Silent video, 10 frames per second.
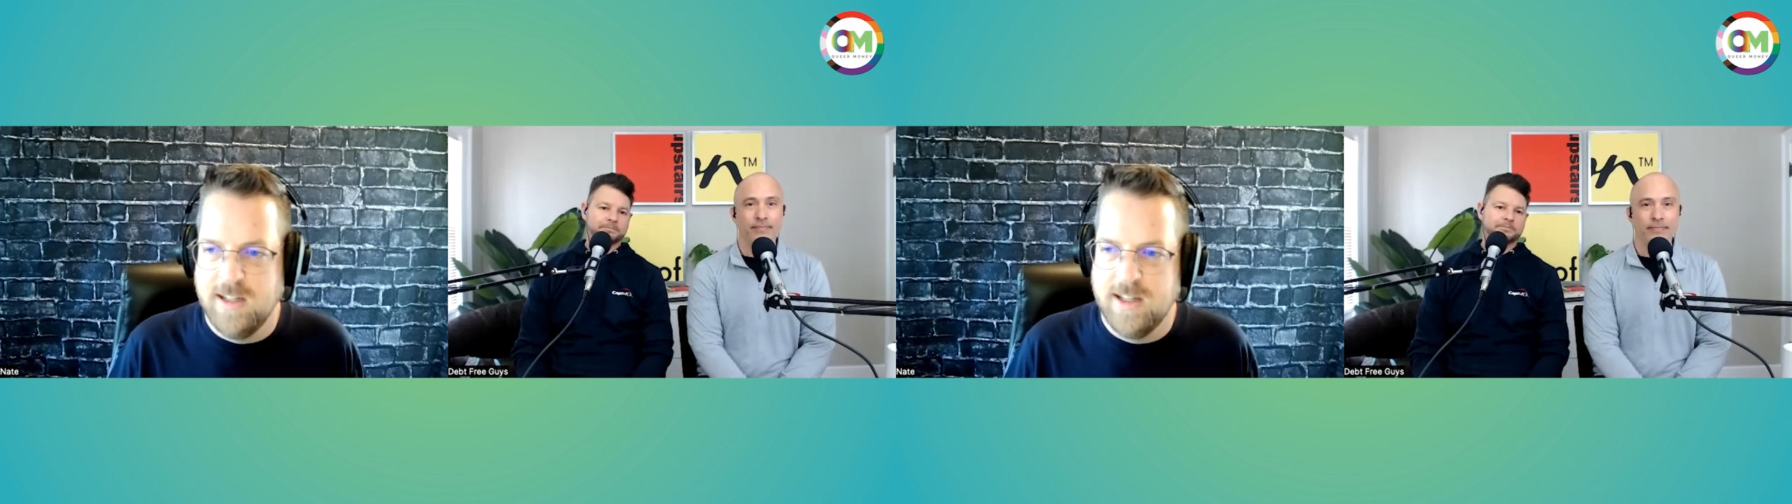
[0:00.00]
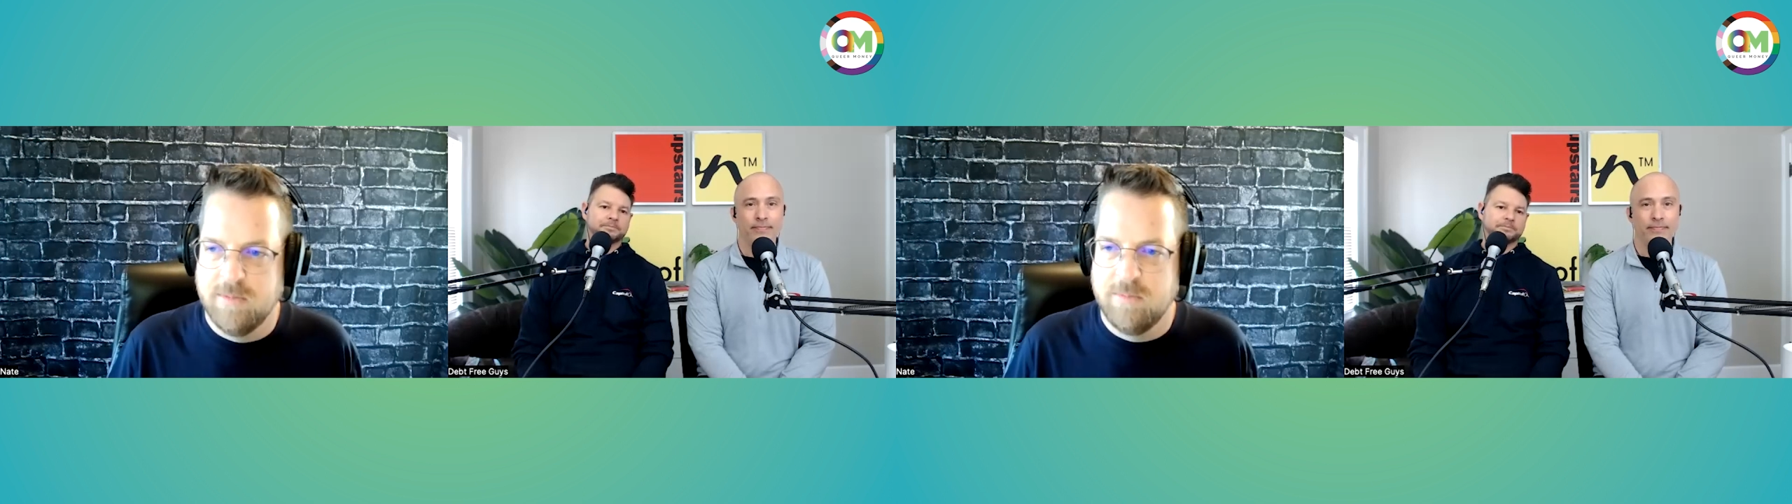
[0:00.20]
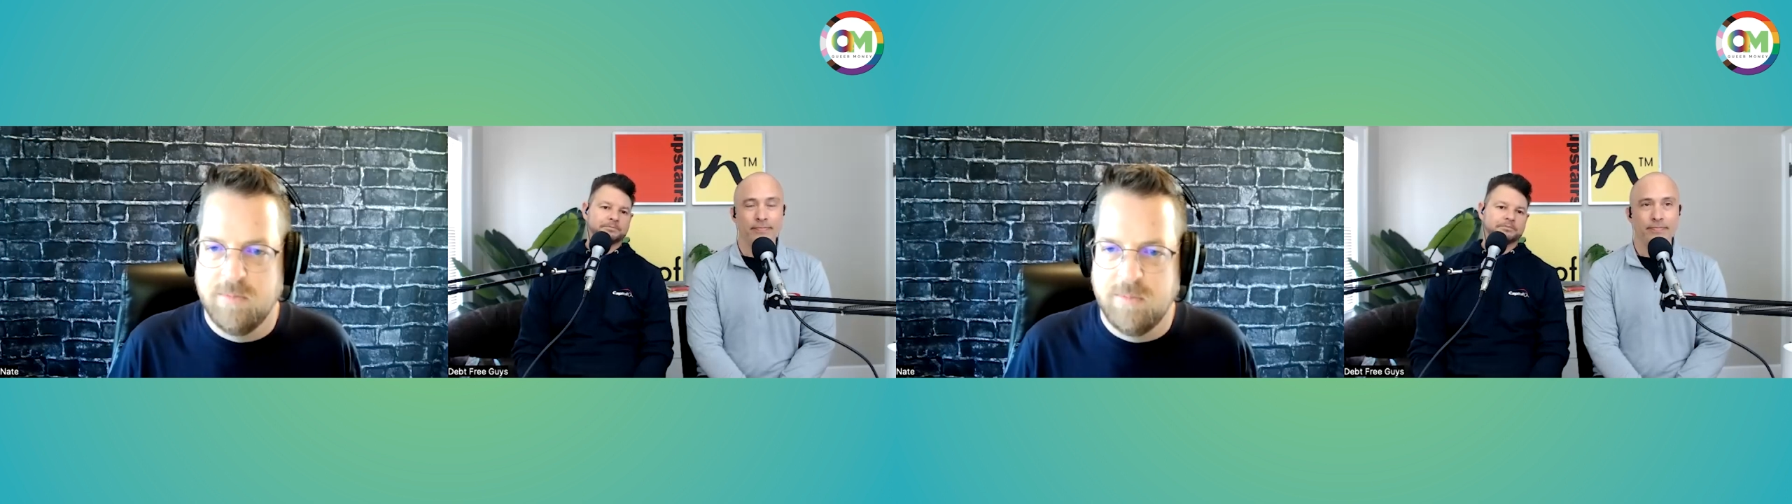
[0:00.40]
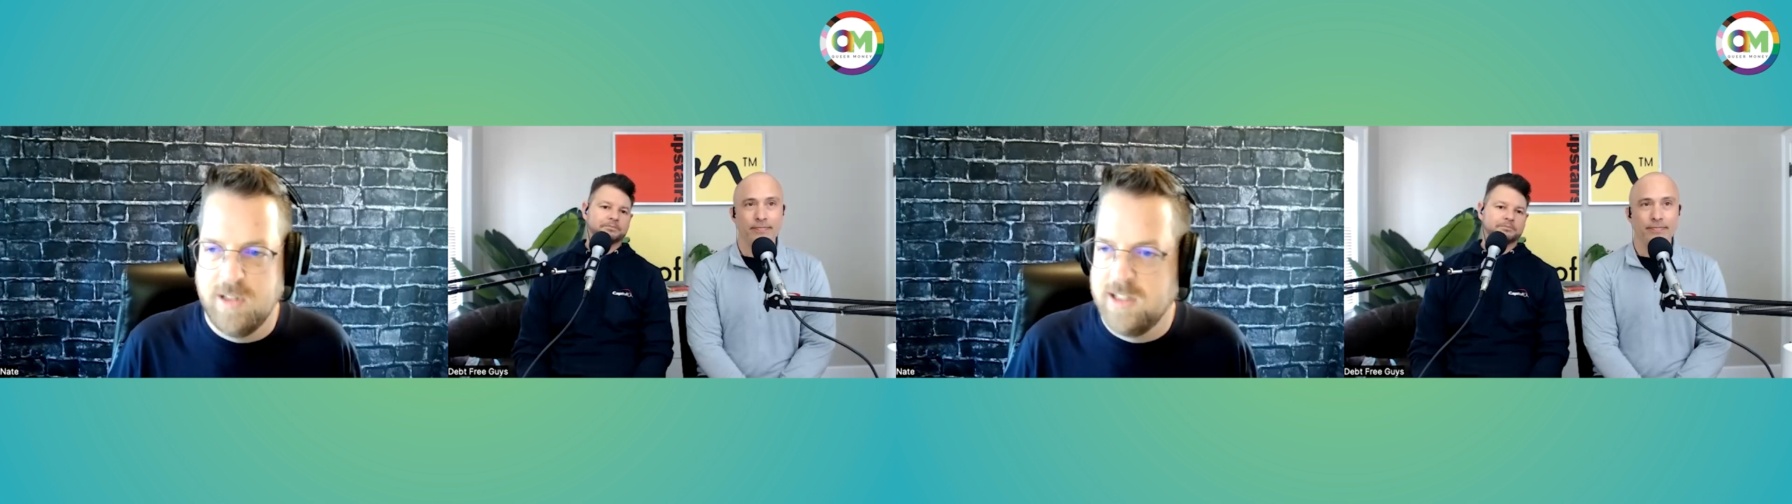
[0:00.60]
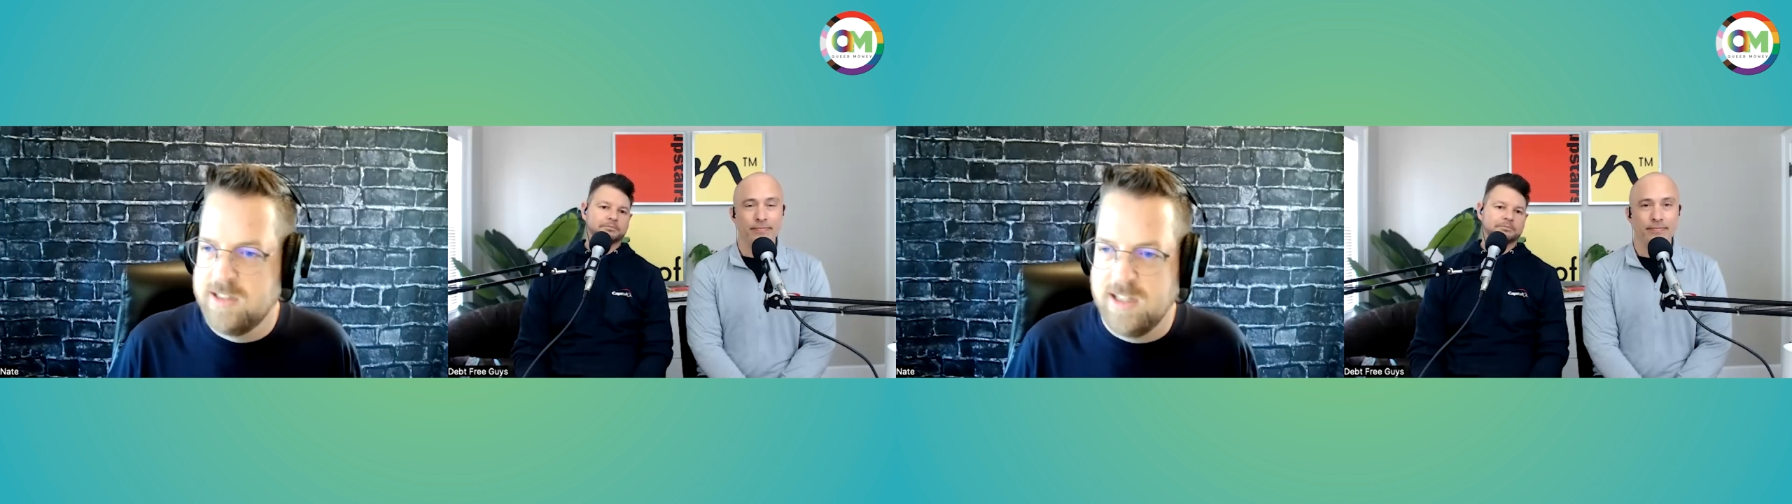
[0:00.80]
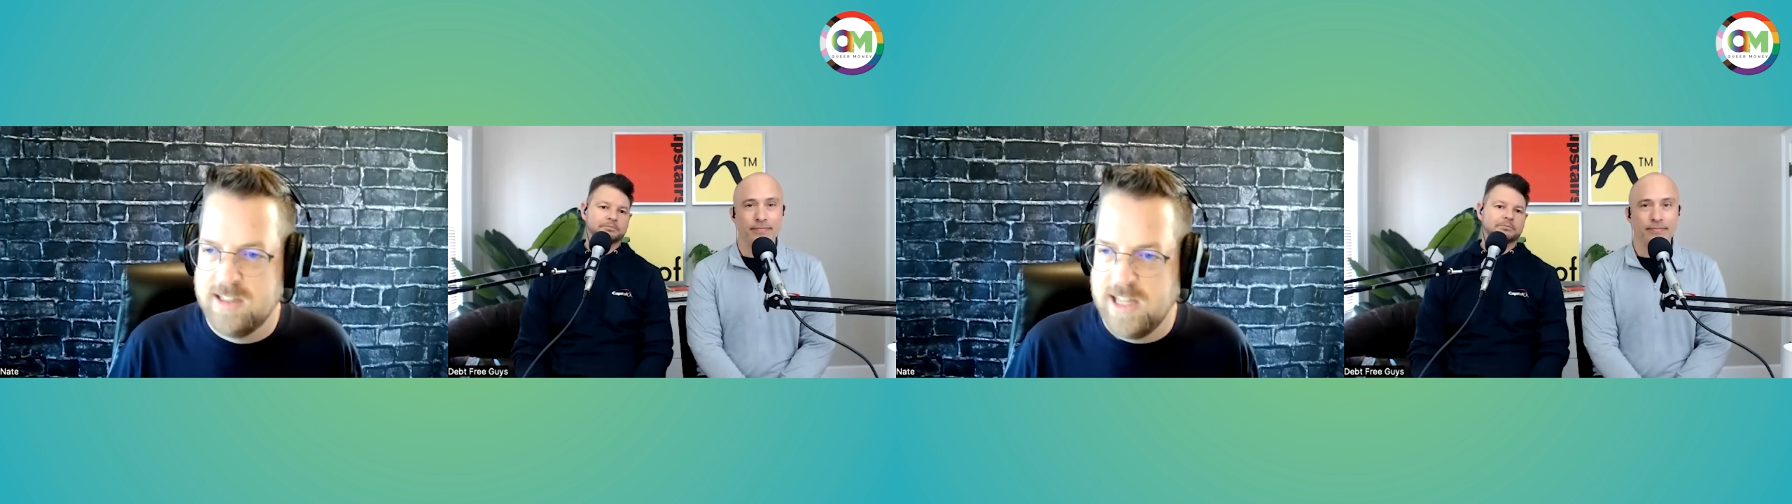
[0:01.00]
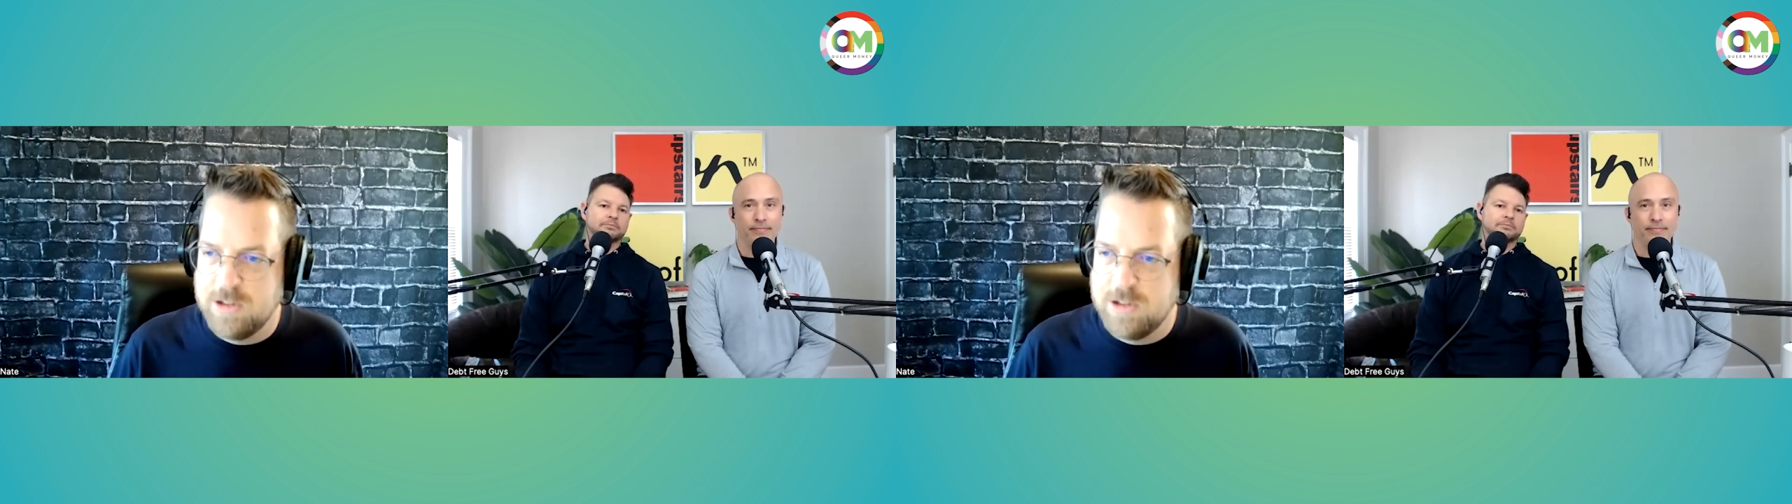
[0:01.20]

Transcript: I